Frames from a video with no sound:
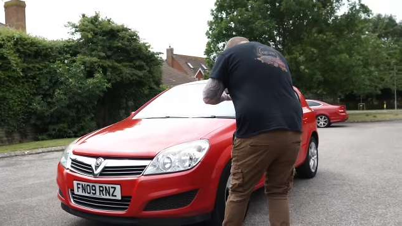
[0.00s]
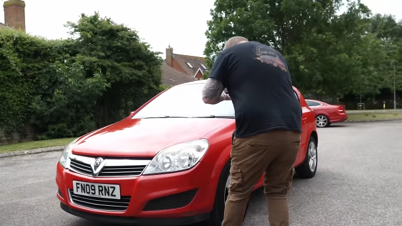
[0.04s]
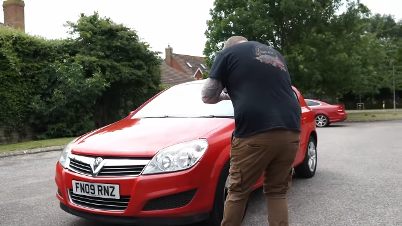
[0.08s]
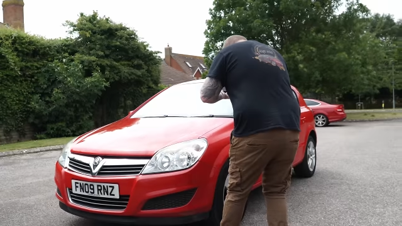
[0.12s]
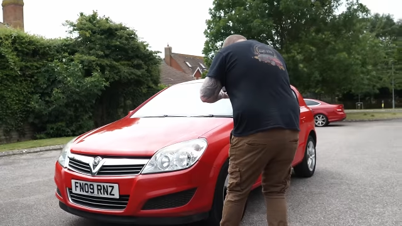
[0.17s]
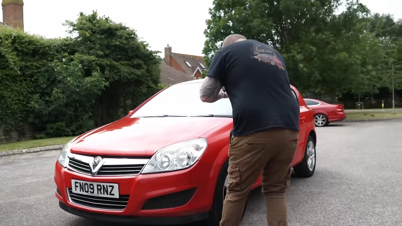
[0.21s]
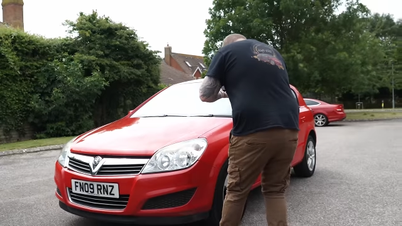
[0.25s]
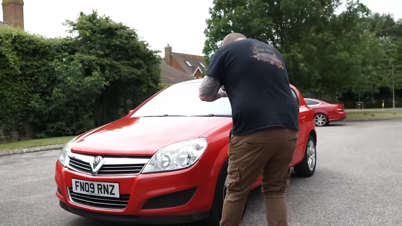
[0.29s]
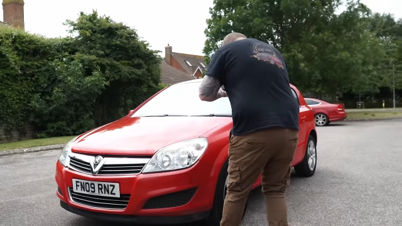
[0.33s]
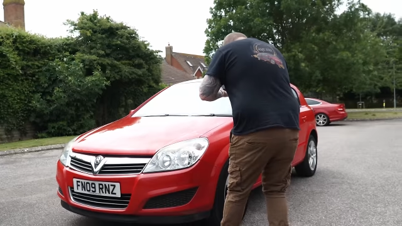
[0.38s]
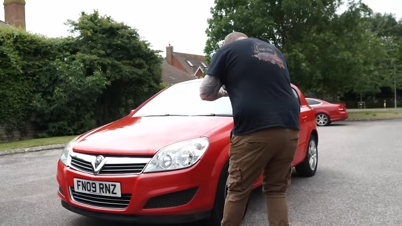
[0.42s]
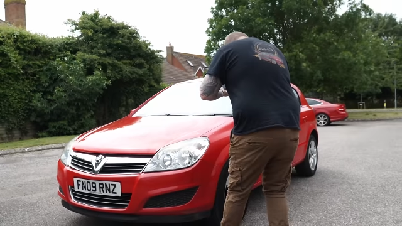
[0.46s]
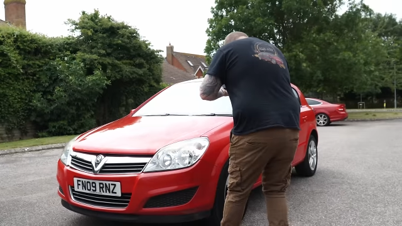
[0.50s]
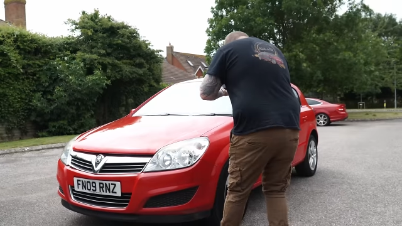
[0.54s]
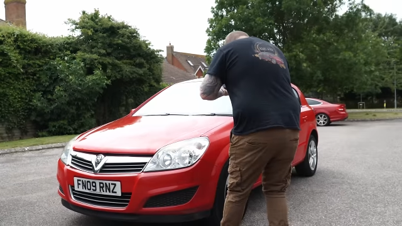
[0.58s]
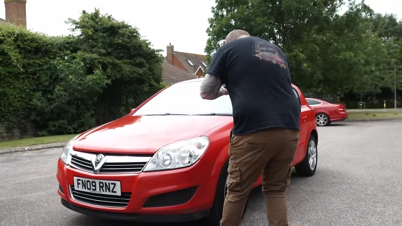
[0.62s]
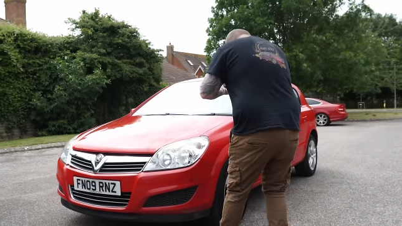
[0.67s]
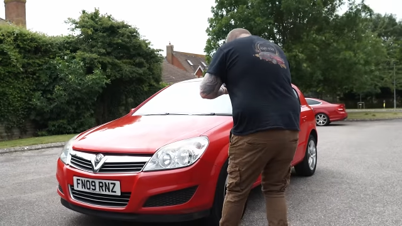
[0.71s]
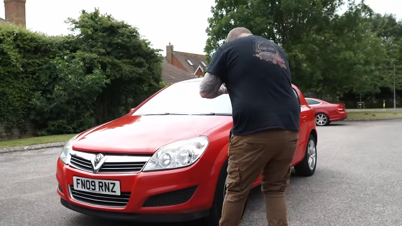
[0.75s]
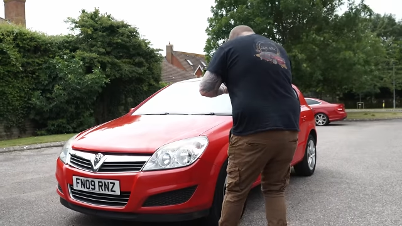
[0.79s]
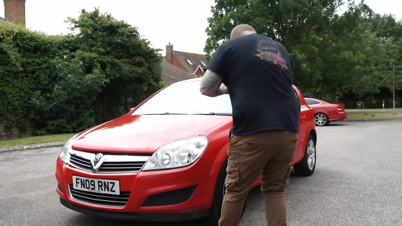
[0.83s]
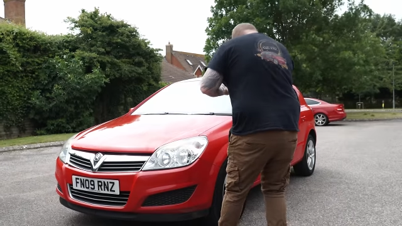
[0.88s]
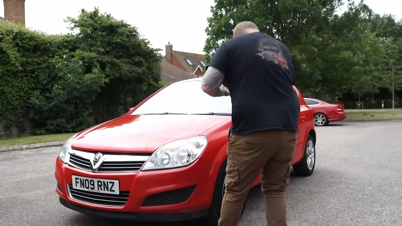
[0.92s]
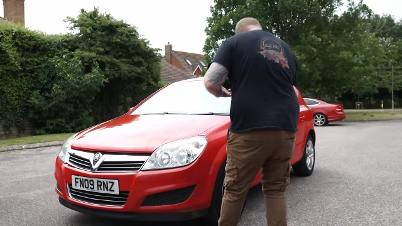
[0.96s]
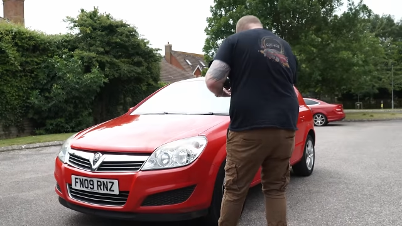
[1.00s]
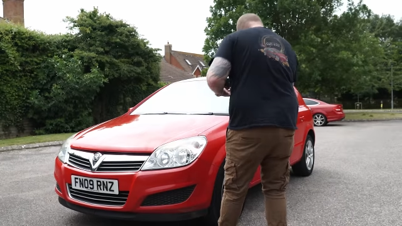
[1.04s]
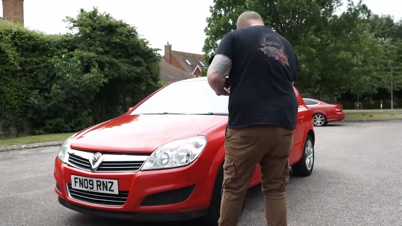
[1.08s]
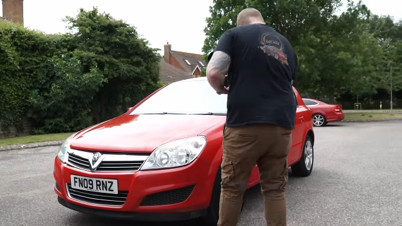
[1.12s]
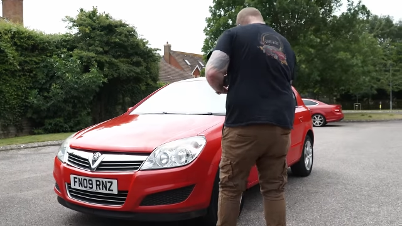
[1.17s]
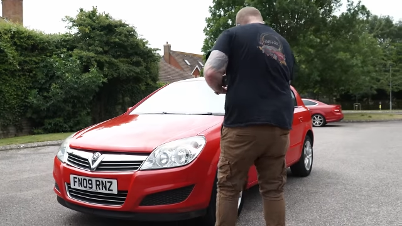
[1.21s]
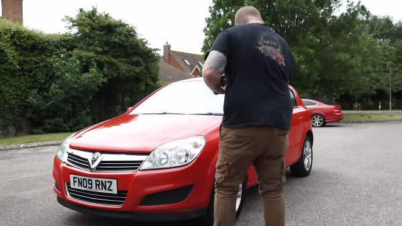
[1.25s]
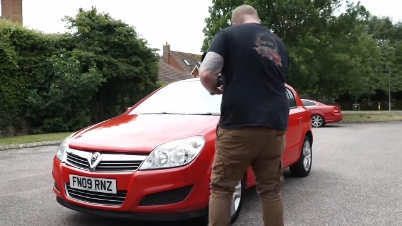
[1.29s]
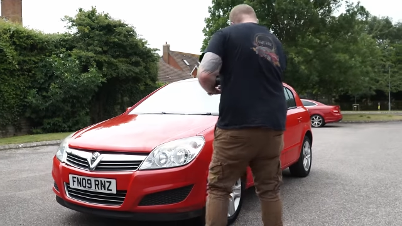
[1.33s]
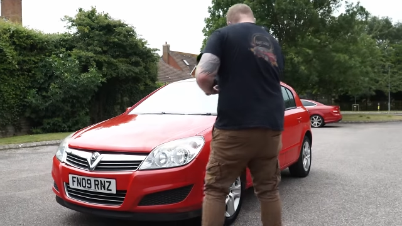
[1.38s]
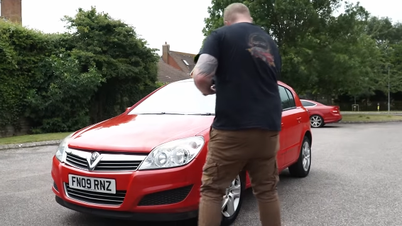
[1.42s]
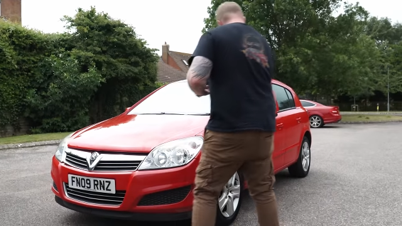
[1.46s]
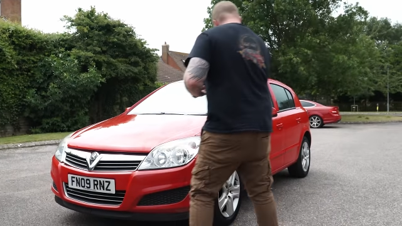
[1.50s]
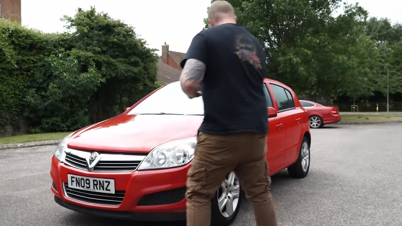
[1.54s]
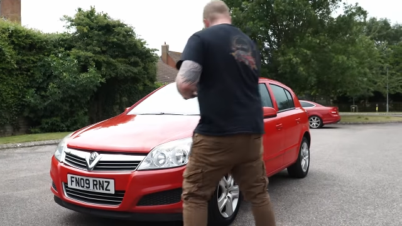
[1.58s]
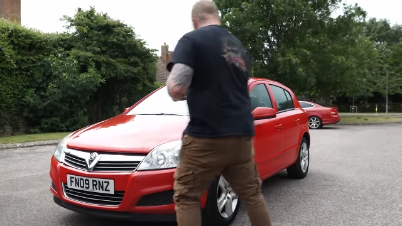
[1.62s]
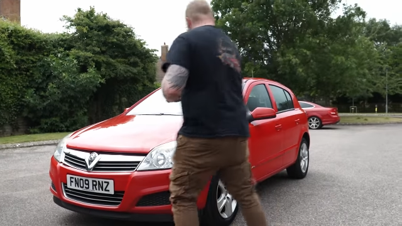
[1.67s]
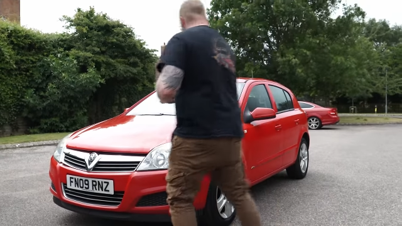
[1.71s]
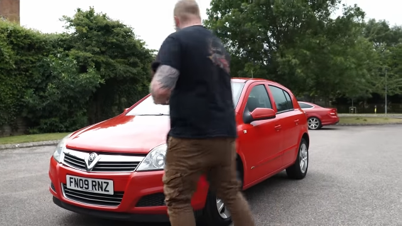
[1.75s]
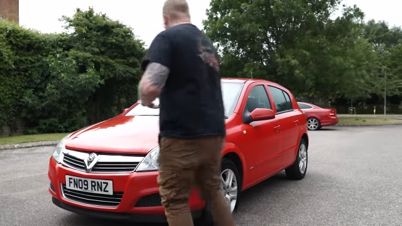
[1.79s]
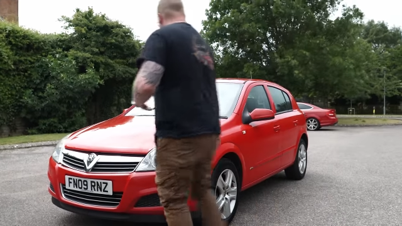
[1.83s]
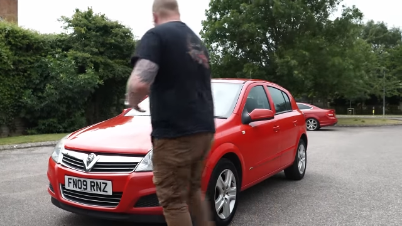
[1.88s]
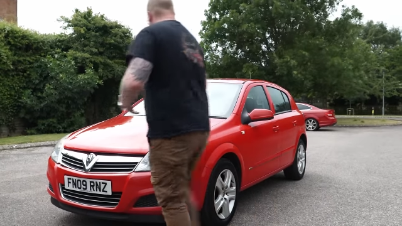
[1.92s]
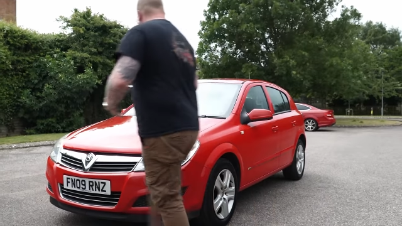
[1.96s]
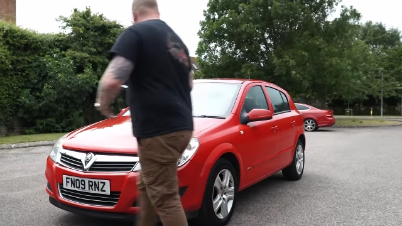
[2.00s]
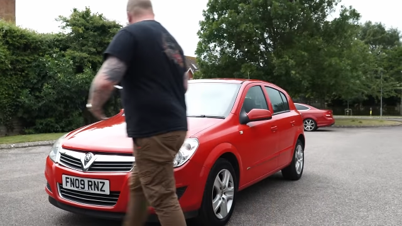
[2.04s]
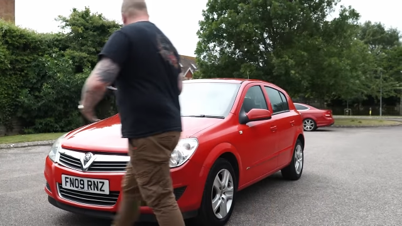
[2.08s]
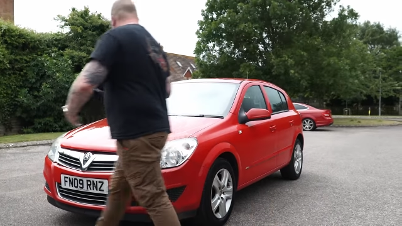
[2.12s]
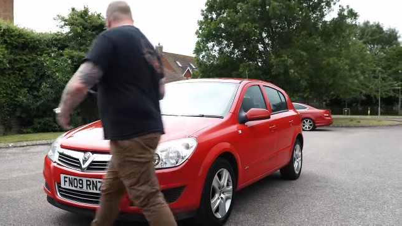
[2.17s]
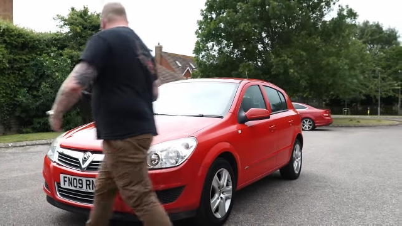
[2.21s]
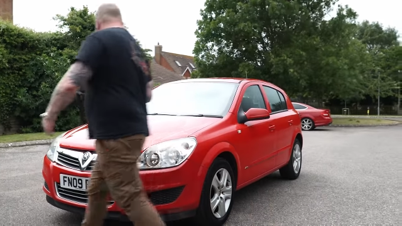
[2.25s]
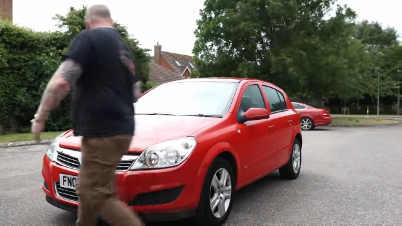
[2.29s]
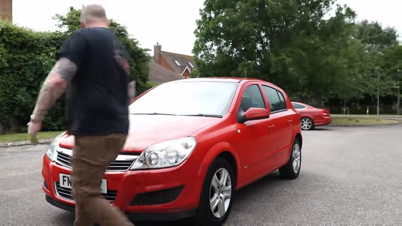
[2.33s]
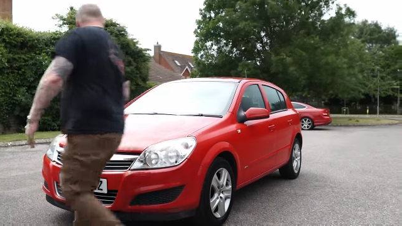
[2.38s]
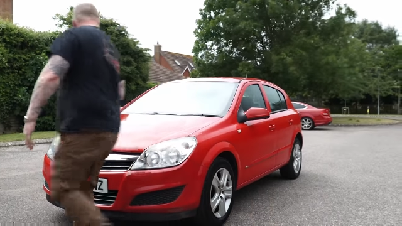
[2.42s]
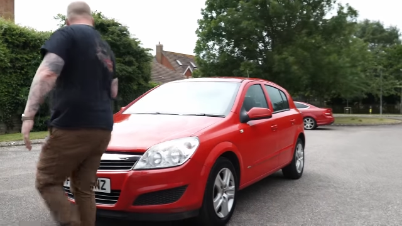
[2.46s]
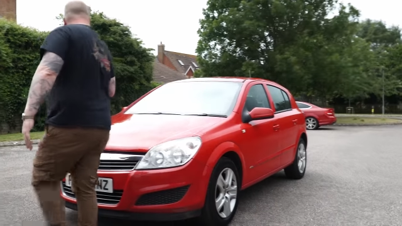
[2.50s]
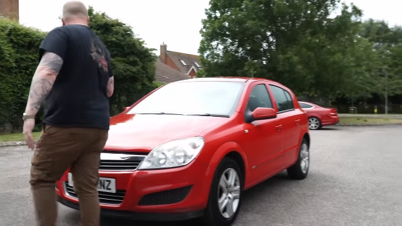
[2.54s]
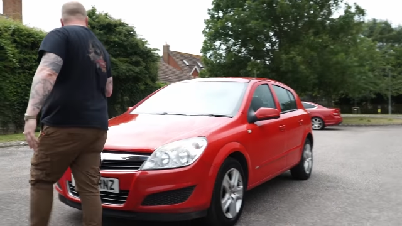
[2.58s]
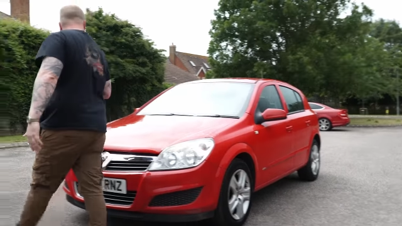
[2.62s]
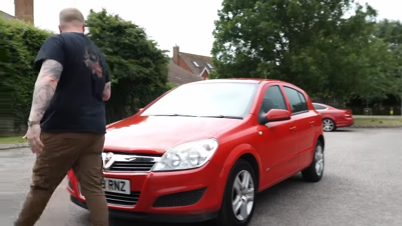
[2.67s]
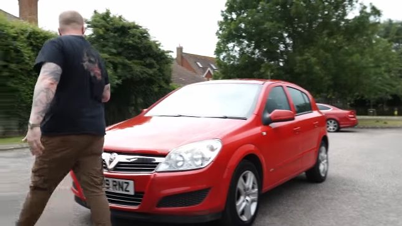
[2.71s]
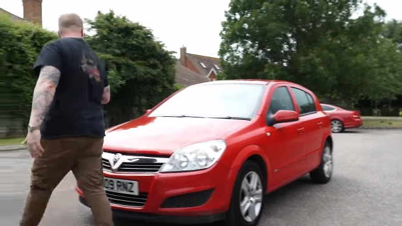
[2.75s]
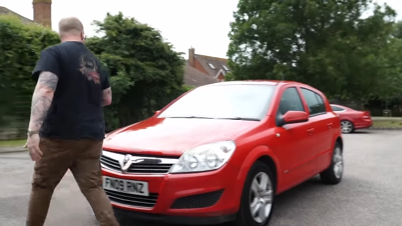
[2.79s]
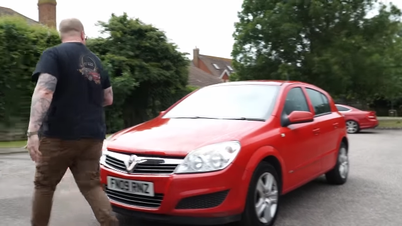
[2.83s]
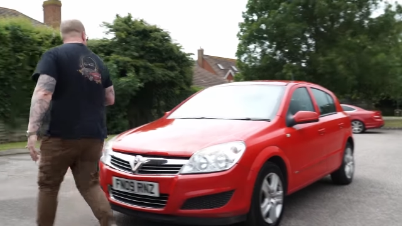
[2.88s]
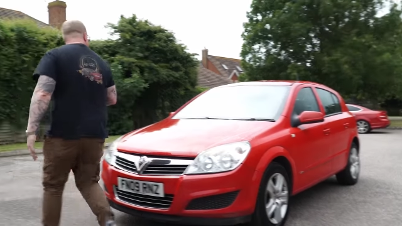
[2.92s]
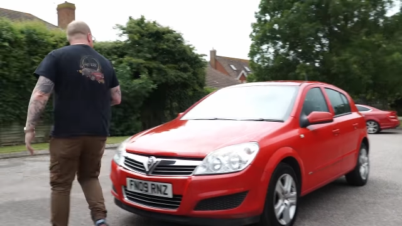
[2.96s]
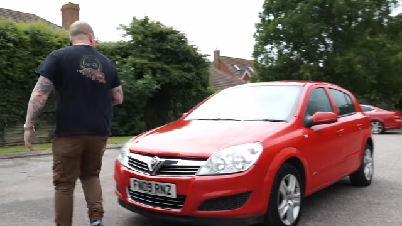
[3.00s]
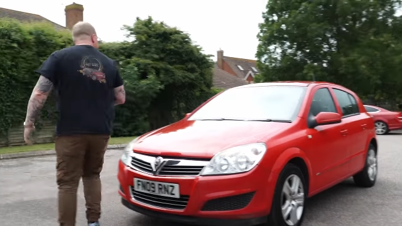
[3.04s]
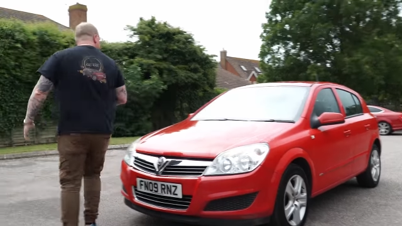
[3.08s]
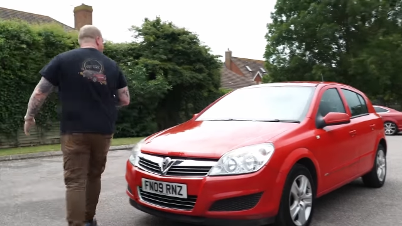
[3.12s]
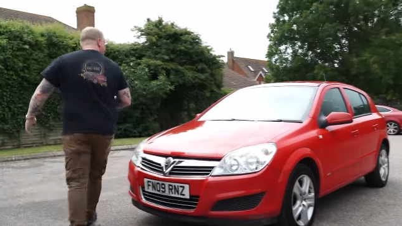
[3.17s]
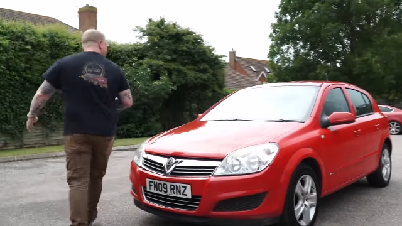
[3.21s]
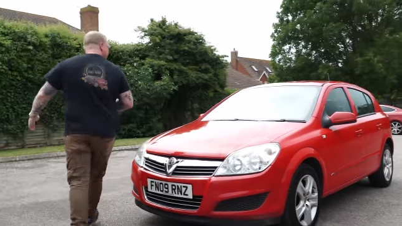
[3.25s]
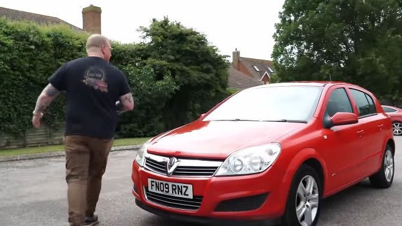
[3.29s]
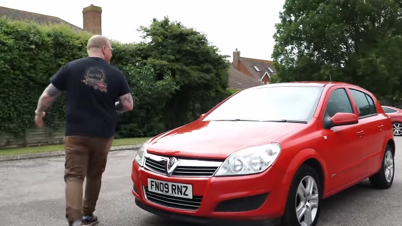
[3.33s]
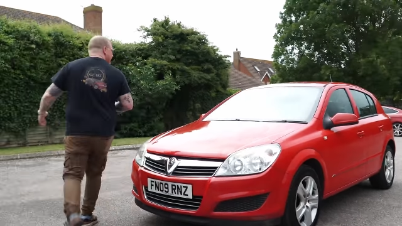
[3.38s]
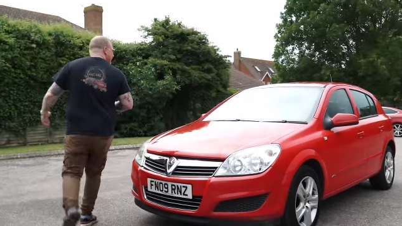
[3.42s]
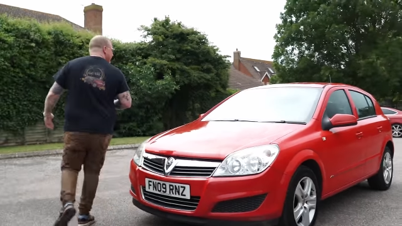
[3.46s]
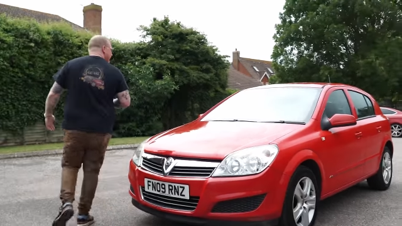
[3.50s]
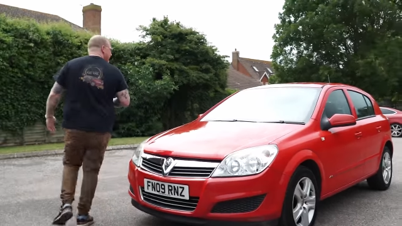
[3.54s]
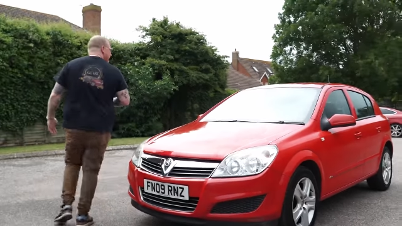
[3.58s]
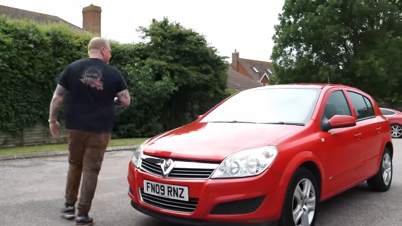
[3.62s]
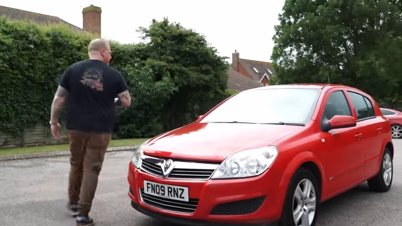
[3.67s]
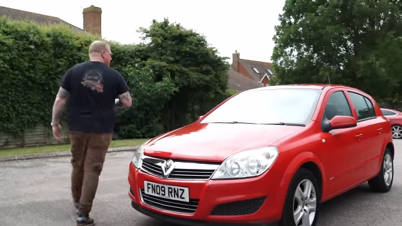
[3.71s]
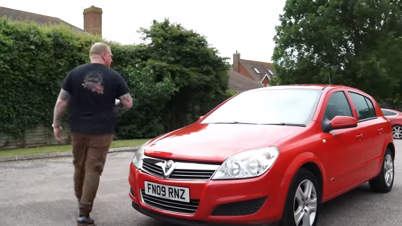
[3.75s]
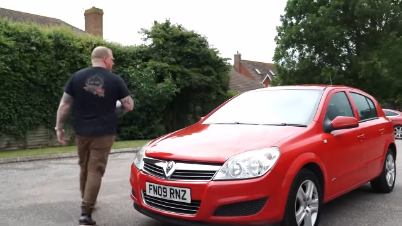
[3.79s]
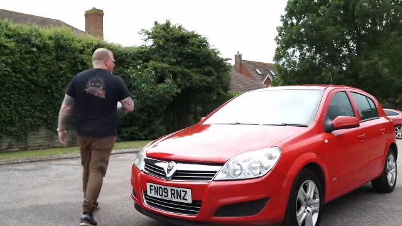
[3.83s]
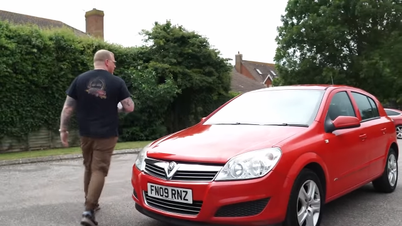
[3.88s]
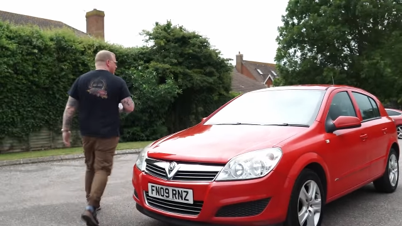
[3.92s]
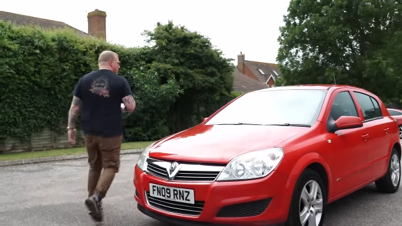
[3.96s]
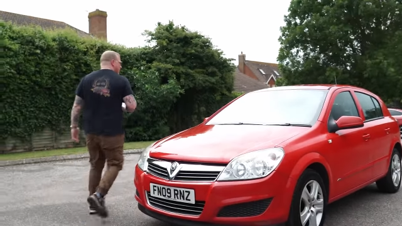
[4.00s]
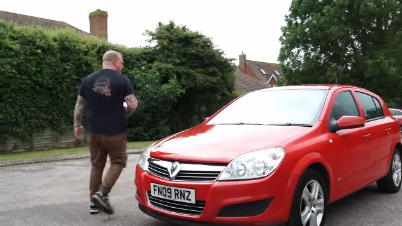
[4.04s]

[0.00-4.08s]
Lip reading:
No face is visible, so there are no lips to read.